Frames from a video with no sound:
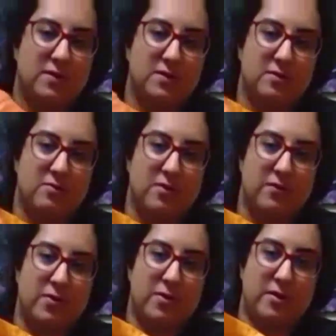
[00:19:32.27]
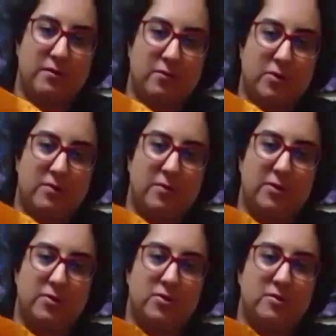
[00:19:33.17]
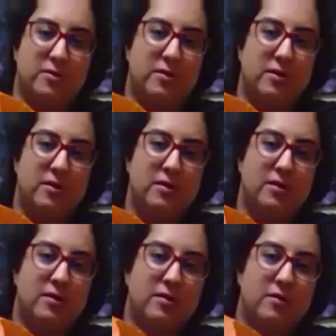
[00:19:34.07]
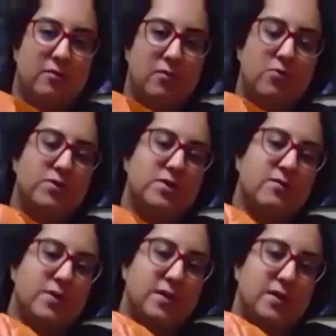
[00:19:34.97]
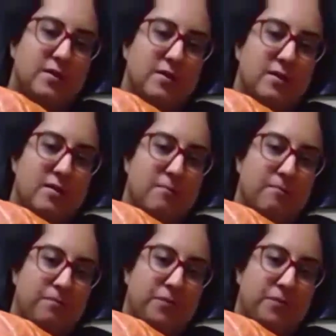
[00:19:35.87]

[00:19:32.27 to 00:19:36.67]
so I've gotten pretty much most of the